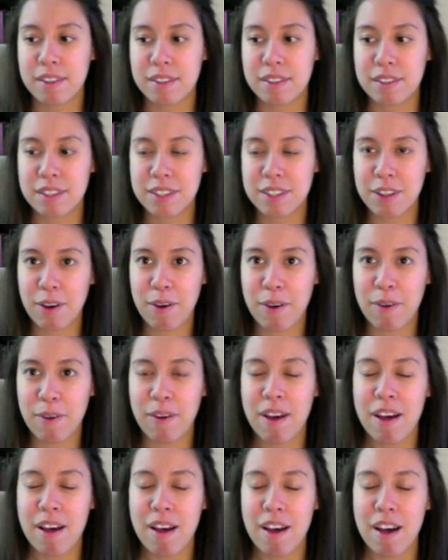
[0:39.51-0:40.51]
so
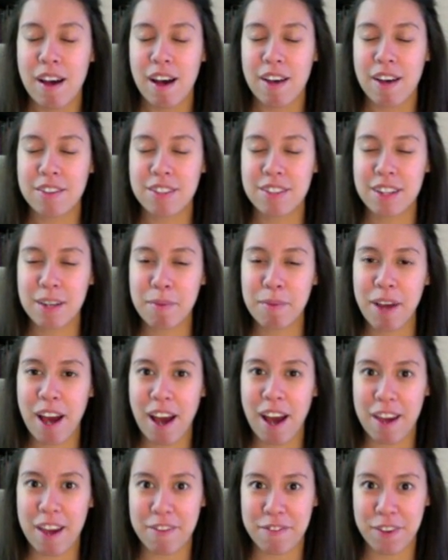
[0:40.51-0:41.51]
I was looking at
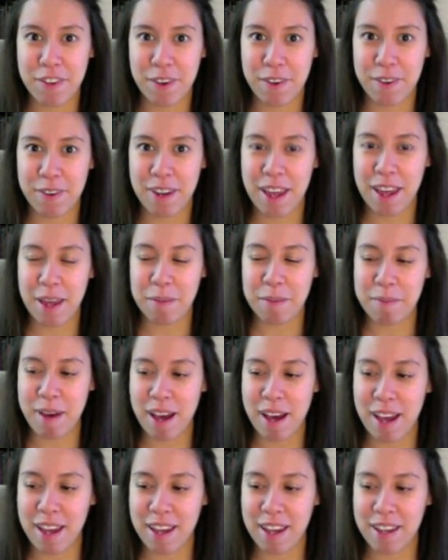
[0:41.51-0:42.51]
my iPhone and
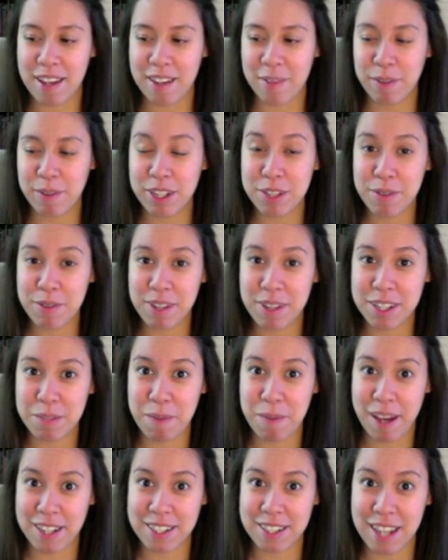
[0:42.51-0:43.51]
my what to
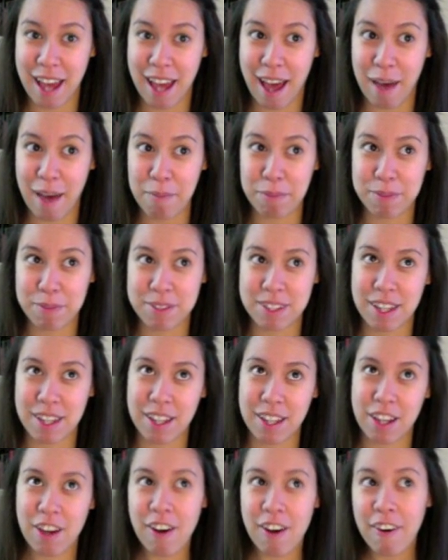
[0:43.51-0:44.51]
expect app was
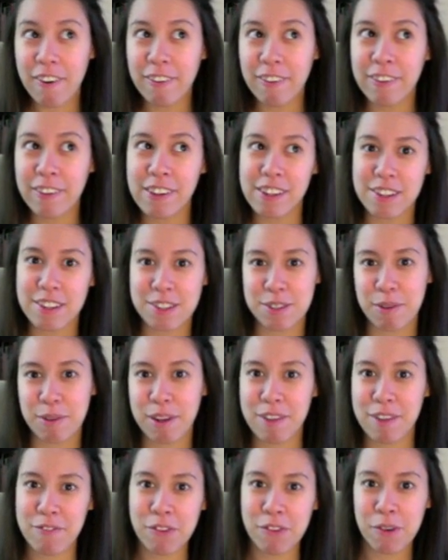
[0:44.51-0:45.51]
like, oh, well, you're
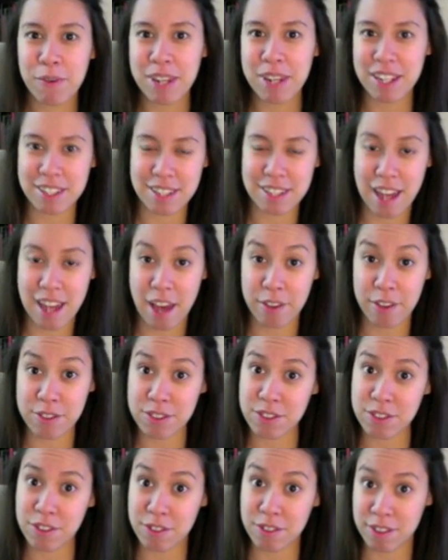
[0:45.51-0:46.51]
24 weeks now,
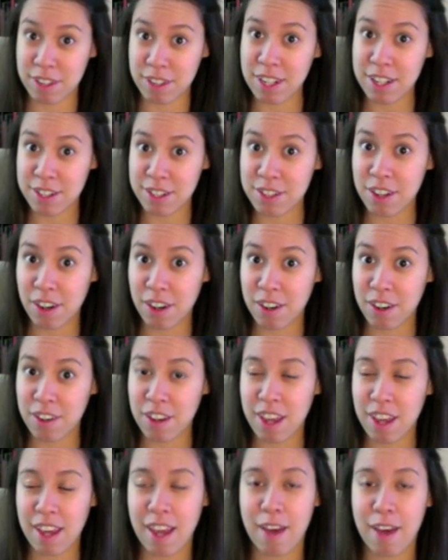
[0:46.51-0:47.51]
so you need to start
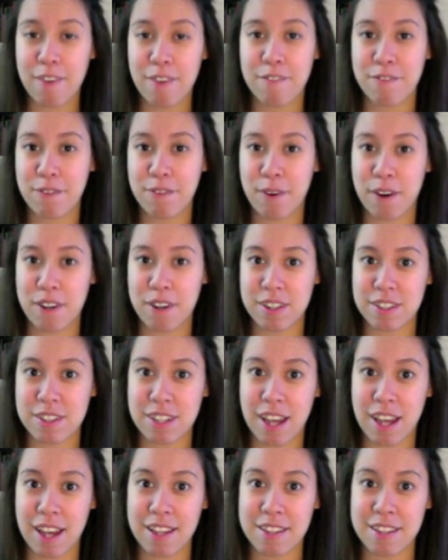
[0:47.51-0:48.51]
looking out for
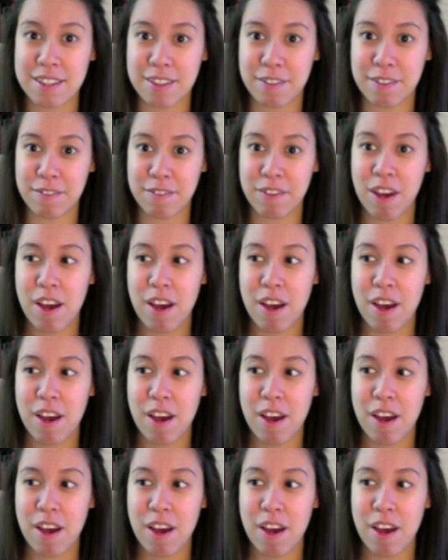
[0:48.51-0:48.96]
signs of